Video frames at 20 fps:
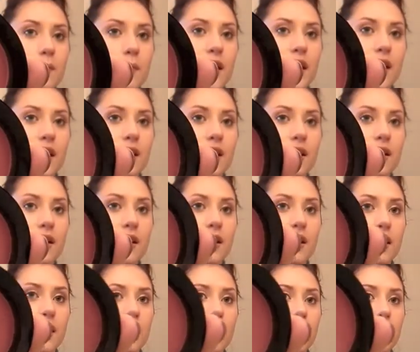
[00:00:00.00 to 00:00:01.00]
pink.
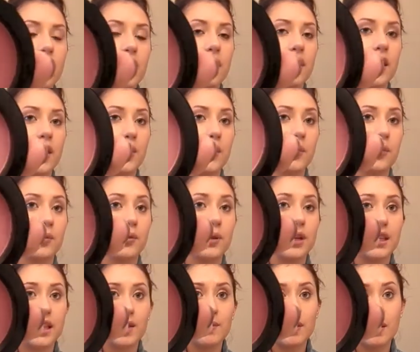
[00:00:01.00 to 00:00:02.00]
Like
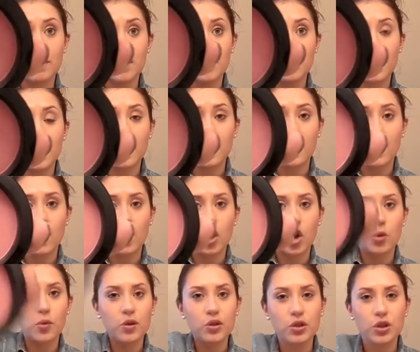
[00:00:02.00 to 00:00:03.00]
really baby pink.
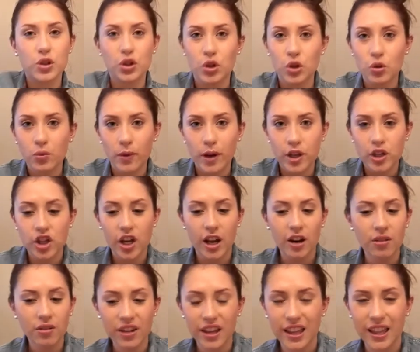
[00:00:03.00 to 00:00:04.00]
Almost too much. I
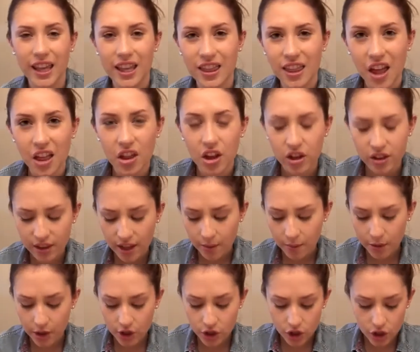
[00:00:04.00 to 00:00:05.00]
don't really like that look that
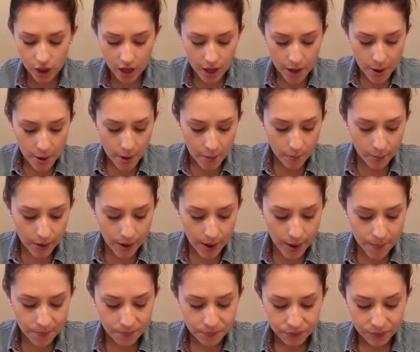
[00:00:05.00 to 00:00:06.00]
much,
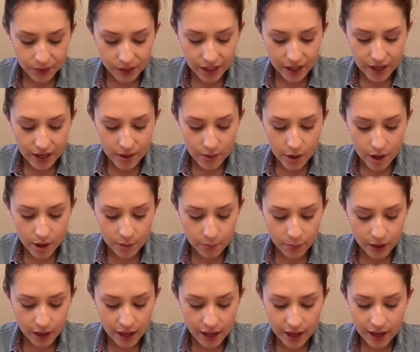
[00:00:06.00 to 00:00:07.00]
but
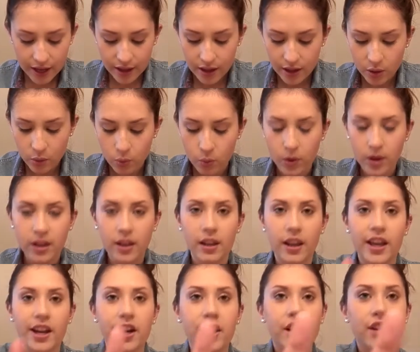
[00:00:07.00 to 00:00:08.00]
applying like one
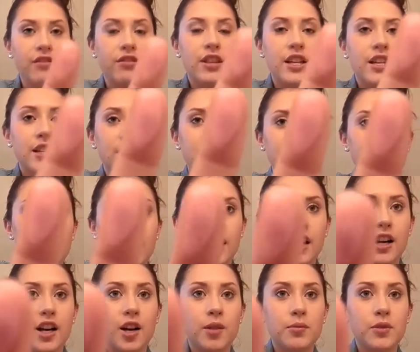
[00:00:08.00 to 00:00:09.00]
layer of this,
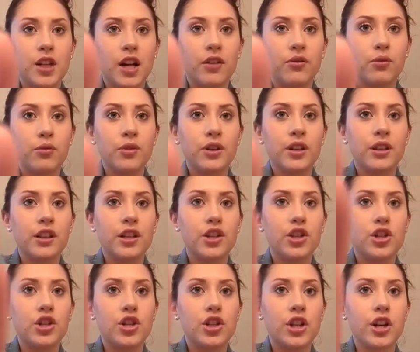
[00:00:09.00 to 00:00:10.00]
it comes off really
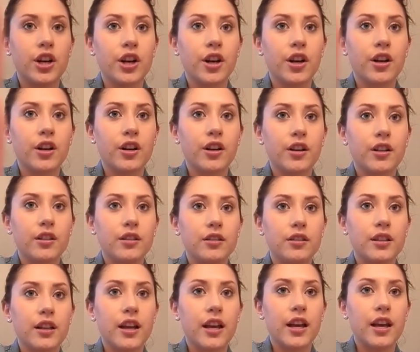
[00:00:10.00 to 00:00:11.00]
sheer.
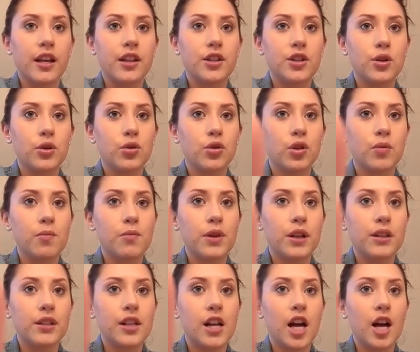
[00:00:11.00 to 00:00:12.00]
And so you can
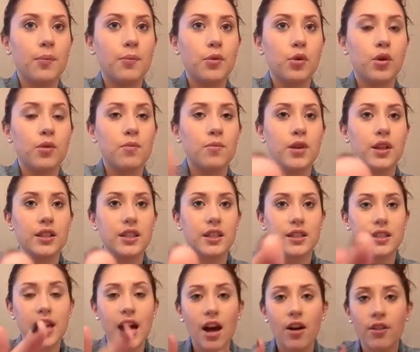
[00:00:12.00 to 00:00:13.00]
build it up, you can build it
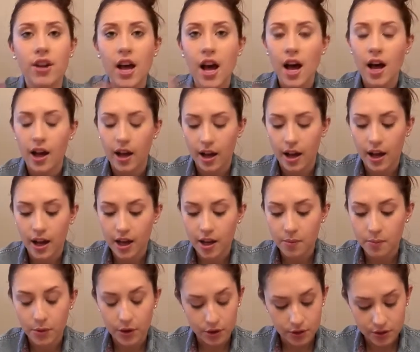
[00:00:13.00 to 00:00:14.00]
down.
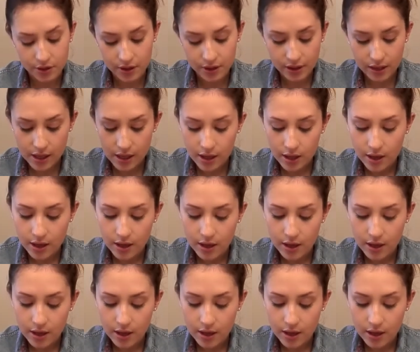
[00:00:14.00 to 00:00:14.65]
I personally